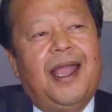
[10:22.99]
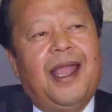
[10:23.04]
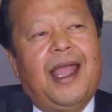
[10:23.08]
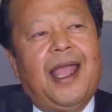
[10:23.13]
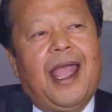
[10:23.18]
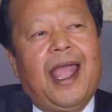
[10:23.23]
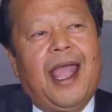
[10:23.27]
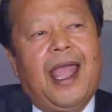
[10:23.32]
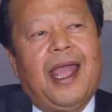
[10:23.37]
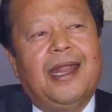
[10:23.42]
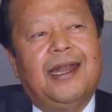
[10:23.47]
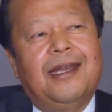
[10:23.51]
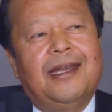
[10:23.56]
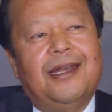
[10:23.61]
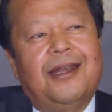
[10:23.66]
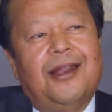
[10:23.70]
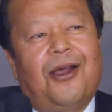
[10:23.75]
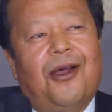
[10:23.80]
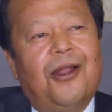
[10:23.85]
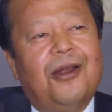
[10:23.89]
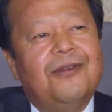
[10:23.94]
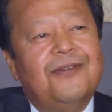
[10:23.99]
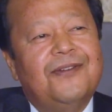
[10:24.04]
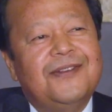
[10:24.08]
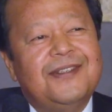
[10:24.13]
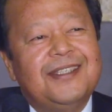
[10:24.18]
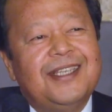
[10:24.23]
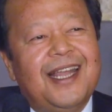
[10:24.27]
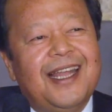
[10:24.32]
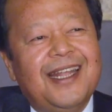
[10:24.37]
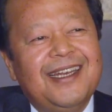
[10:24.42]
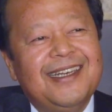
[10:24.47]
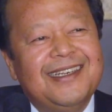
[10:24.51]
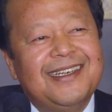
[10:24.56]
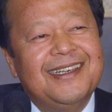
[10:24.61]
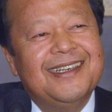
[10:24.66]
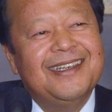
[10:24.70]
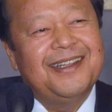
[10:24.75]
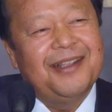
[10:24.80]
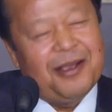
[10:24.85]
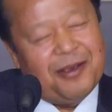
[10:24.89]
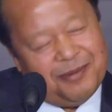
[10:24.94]
and all of a
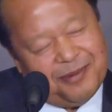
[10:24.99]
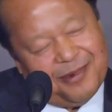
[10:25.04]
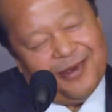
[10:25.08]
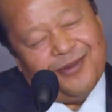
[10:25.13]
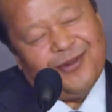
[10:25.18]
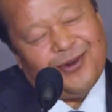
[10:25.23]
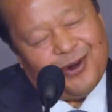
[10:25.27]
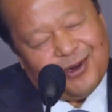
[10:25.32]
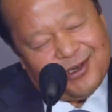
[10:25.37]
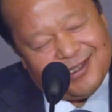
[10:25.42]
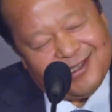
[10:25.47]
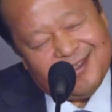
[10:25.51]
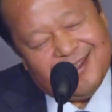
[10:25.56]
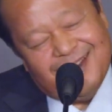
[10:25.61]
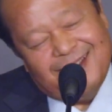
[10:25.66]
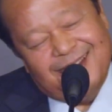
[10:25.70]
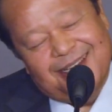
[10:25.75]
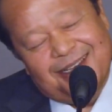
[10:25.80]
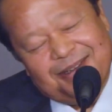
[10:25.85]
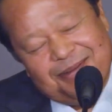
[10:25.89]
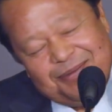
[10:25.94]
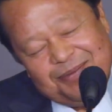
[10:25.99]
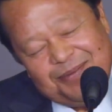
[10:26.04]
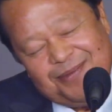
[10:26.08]
sudden, of course, the